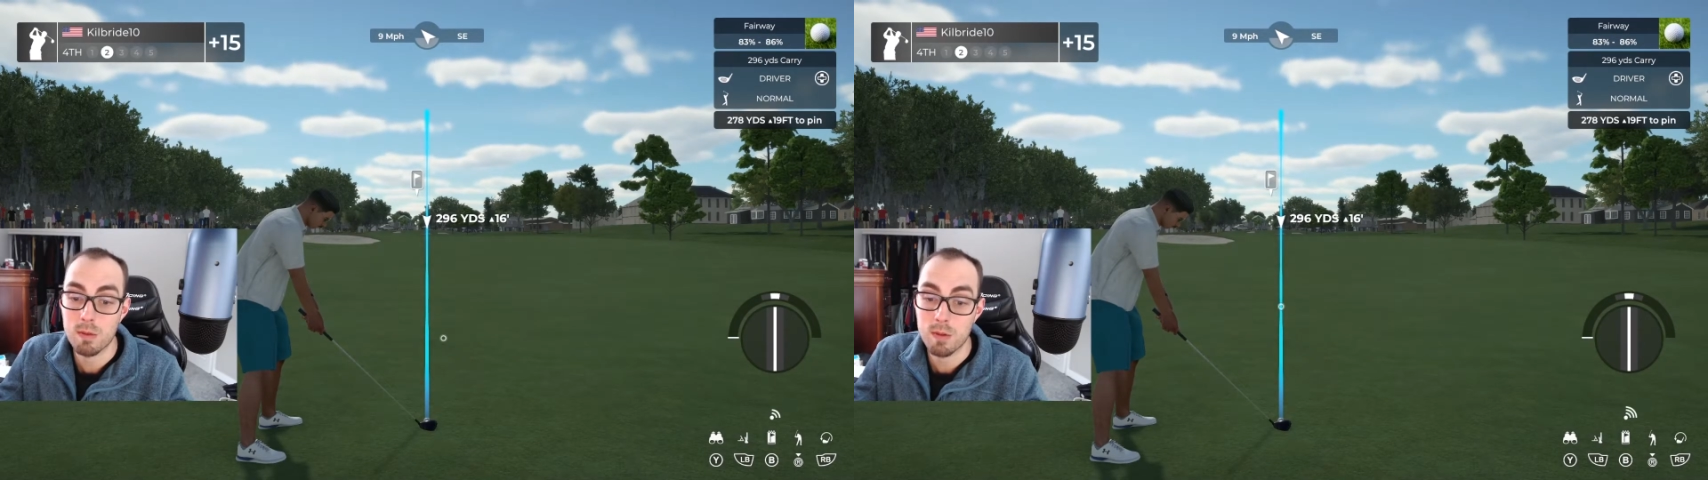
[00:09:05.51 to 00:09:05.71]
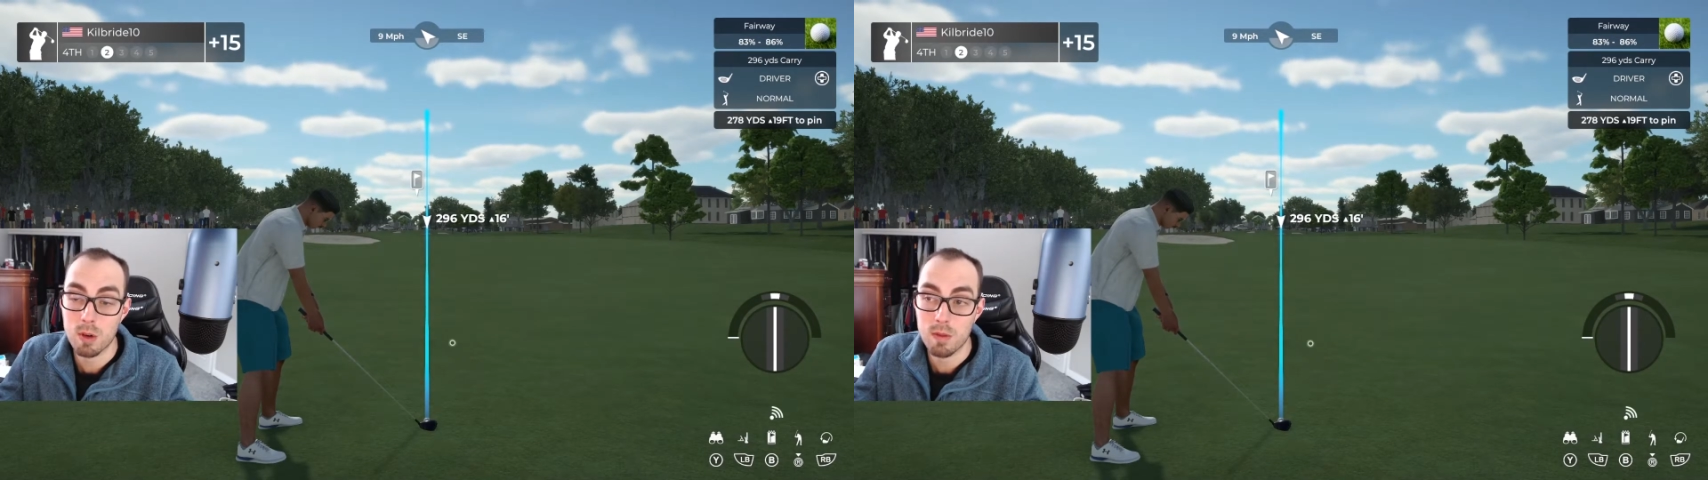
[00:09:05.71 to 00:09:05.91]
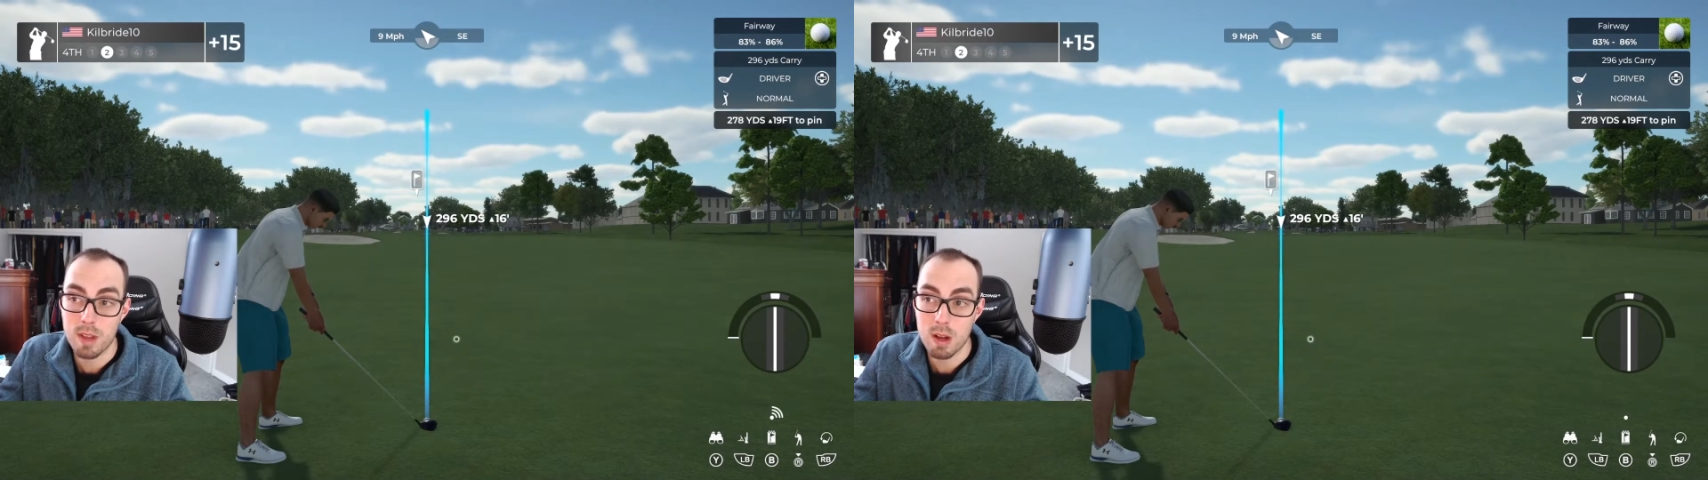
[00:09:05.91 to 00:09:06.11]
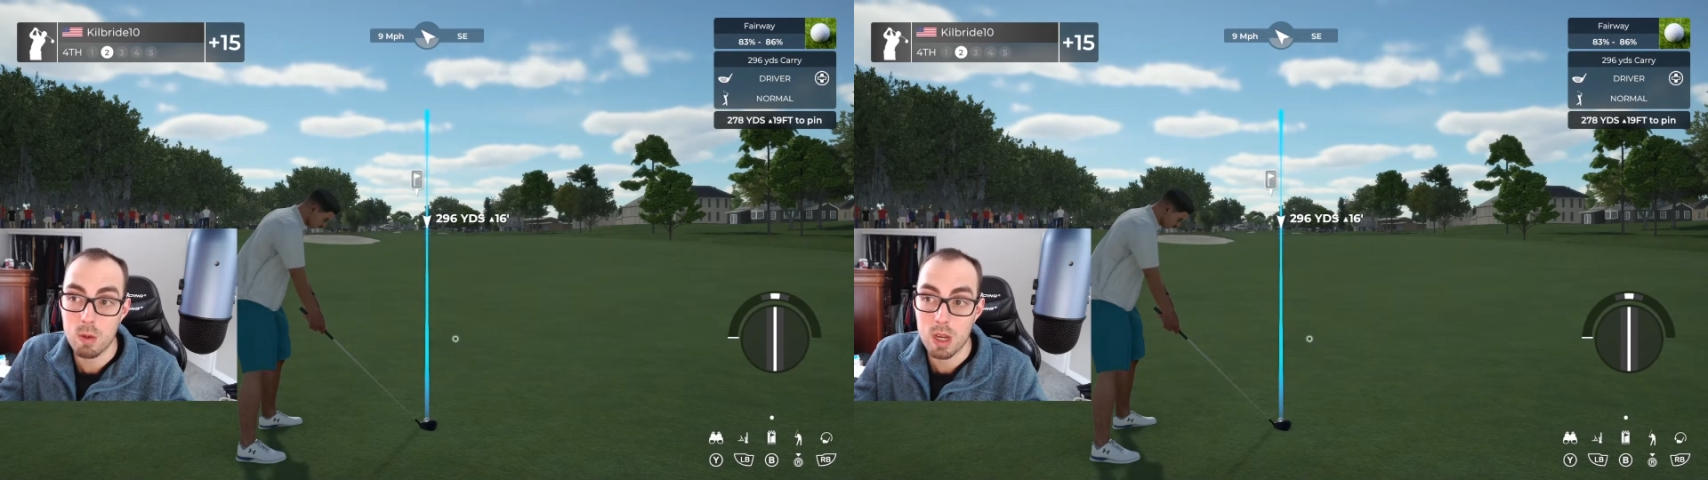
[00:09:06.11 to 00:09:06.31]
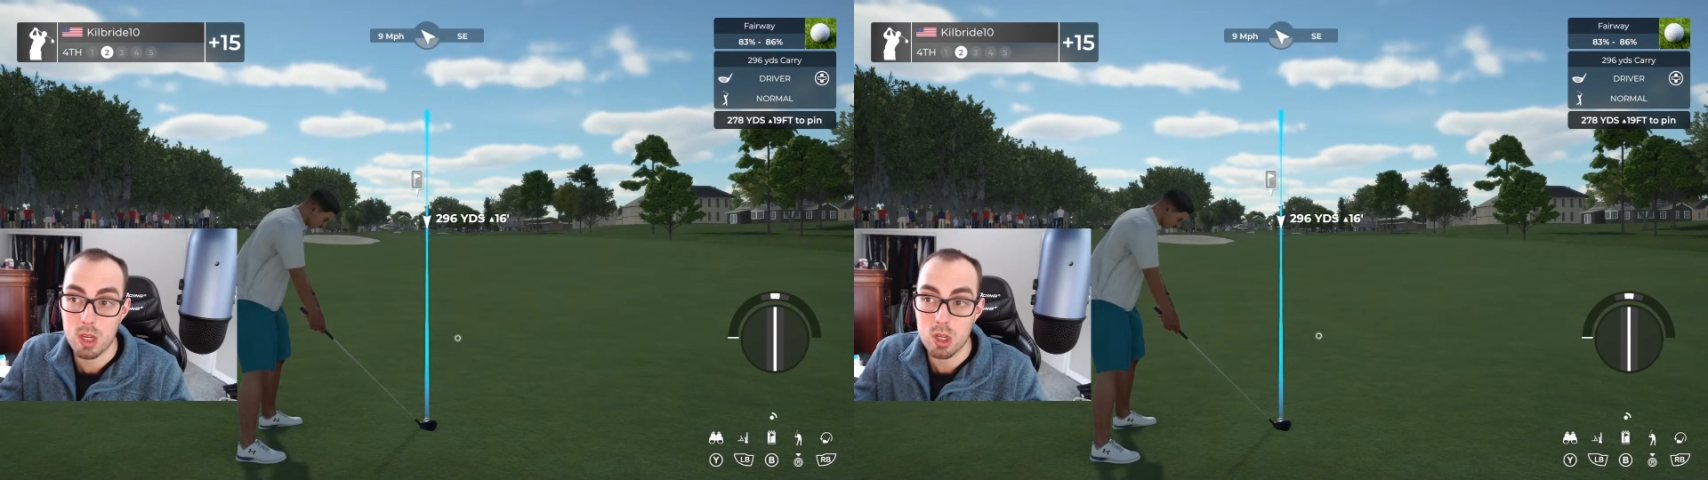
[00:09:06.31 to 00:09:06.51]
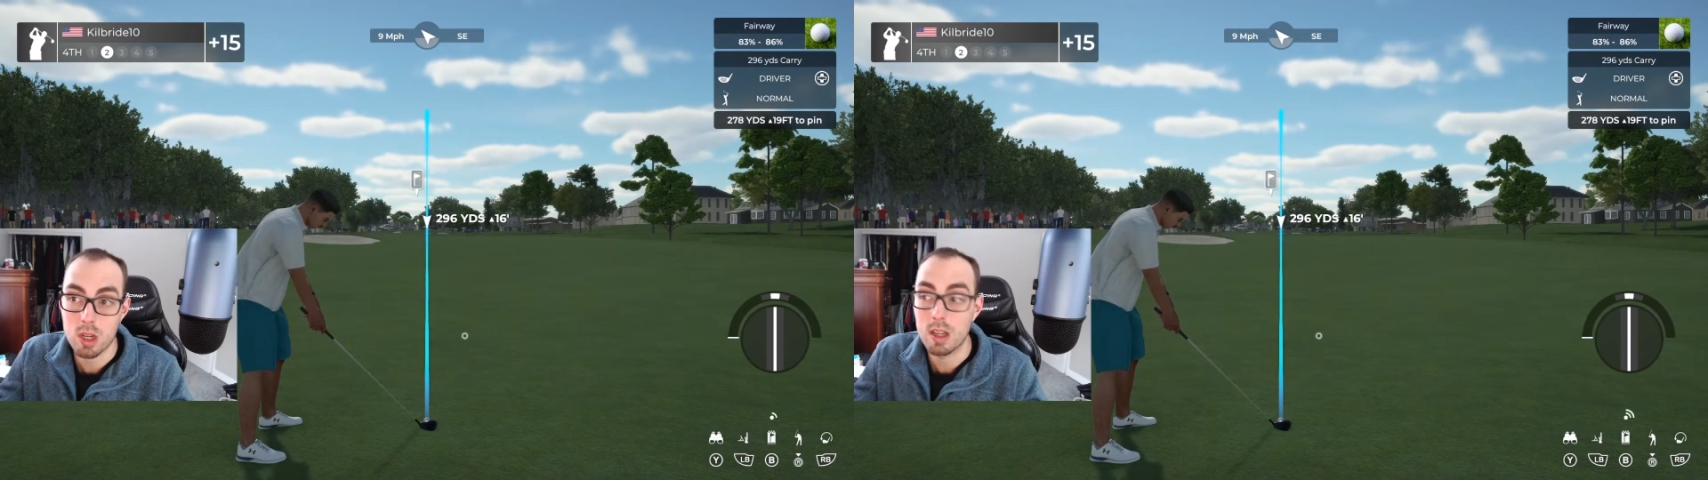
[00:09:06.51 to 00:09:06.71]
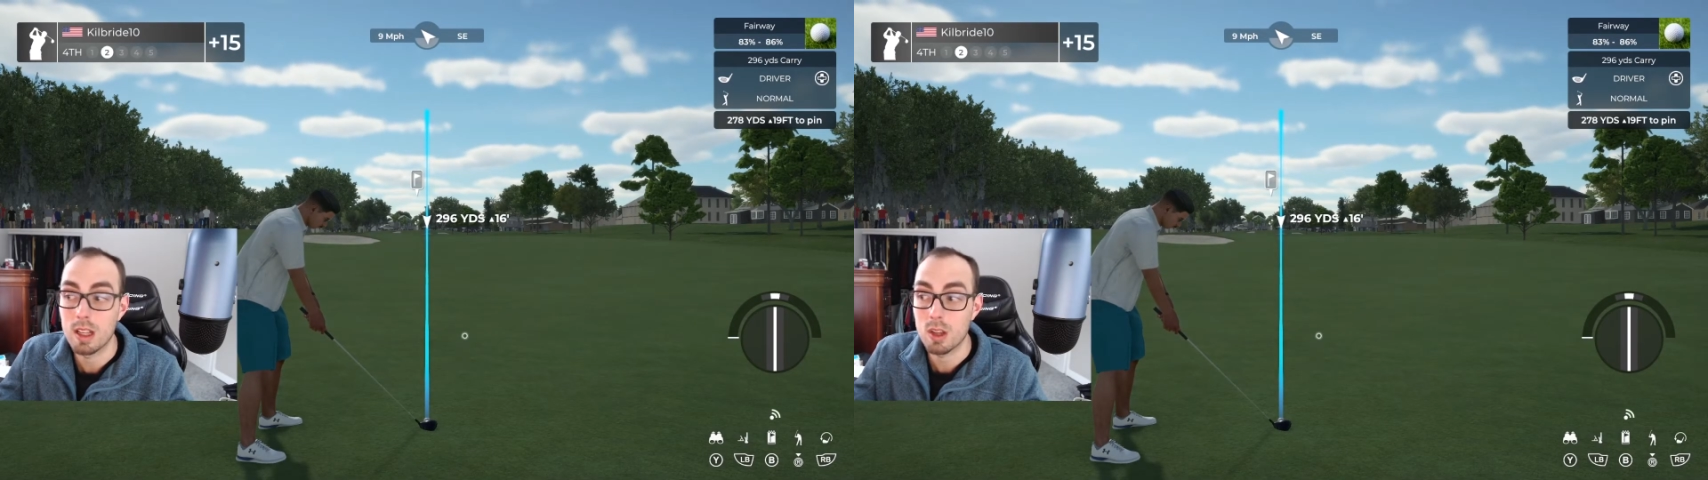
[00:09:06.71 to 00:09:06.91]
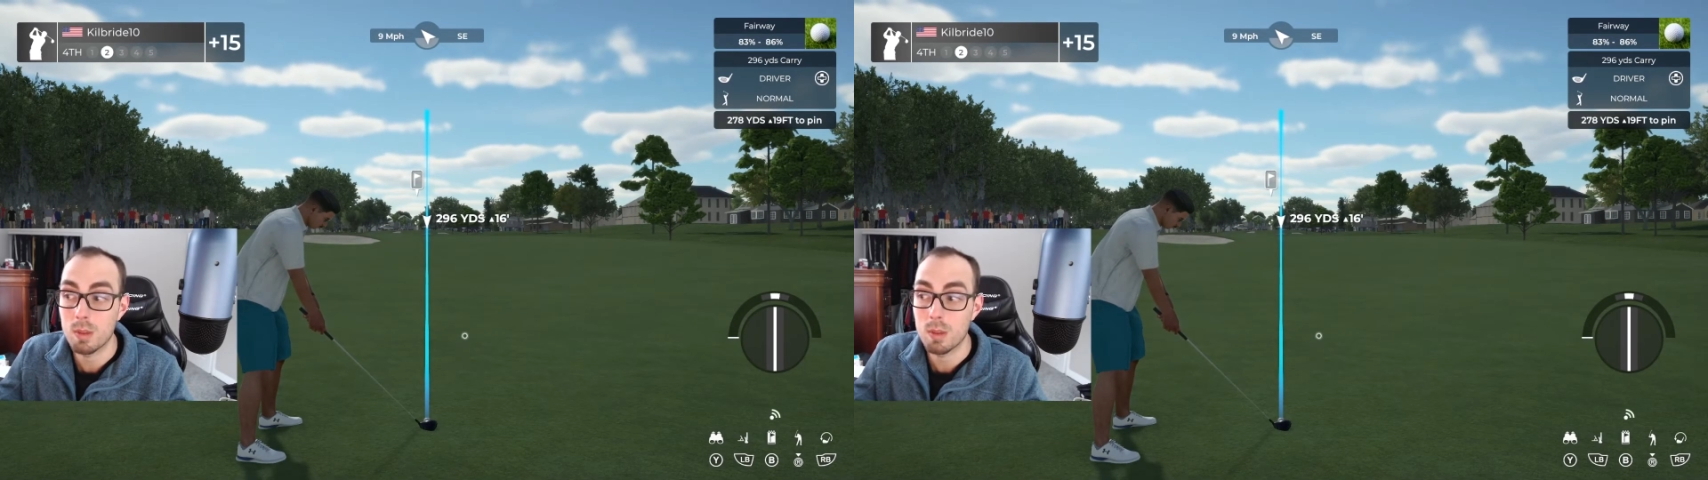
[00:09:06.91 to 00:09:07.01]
a fairway shot.